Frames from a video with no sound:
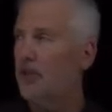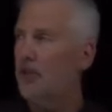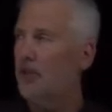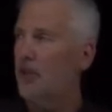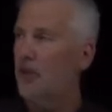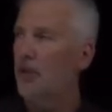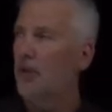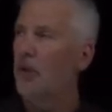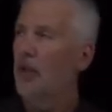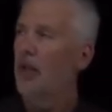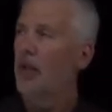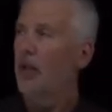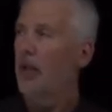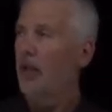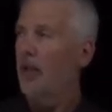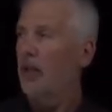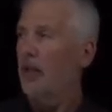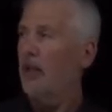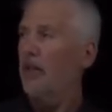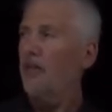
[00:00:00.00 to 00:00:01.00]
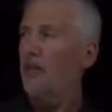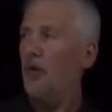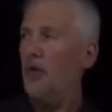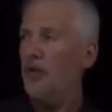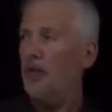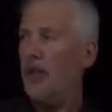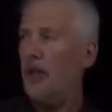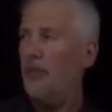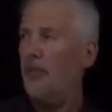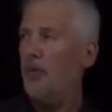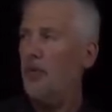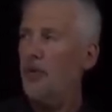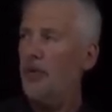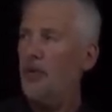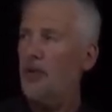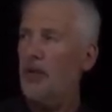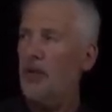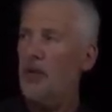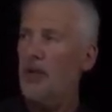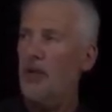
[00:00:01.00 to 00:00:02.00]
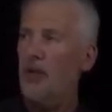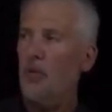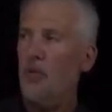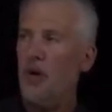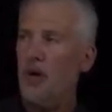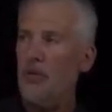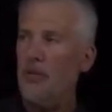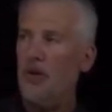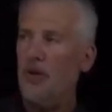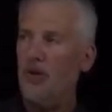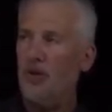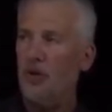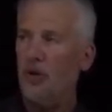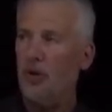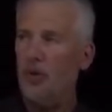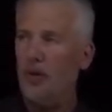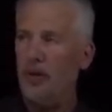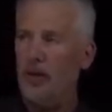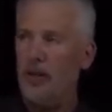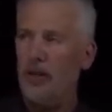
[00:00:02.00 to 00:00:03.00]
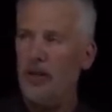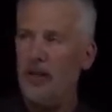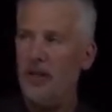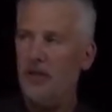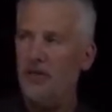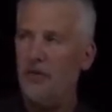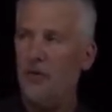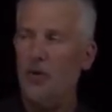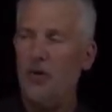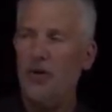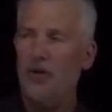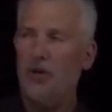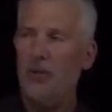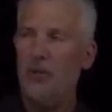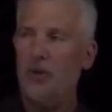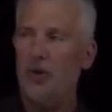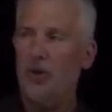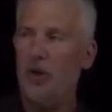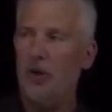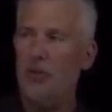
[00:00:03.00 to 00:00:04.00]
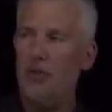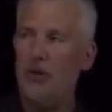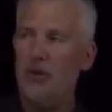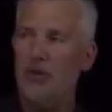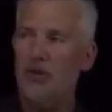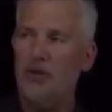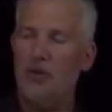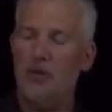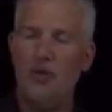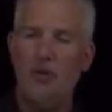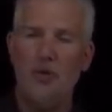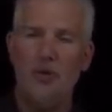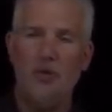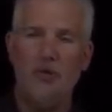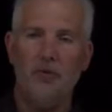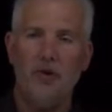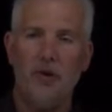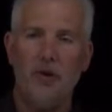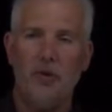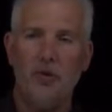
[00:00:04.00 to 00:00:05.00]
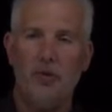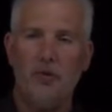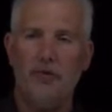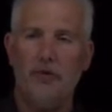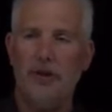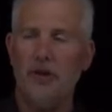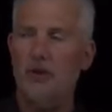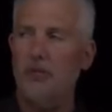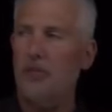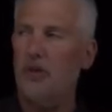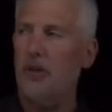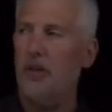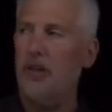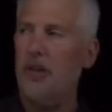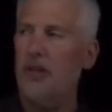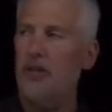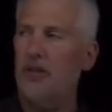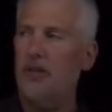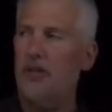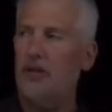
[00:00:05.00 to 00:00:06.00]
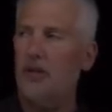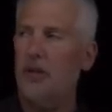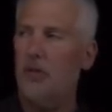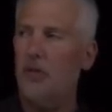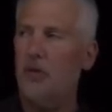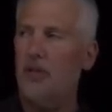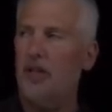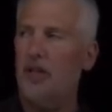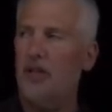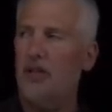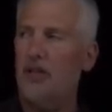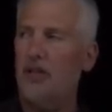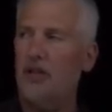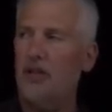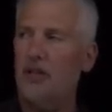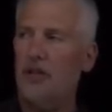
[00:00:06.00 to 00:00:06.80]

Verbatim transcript: So for example, we saw that the water molecule with these four symmetry elements, two vertical reflection planes, a rotation,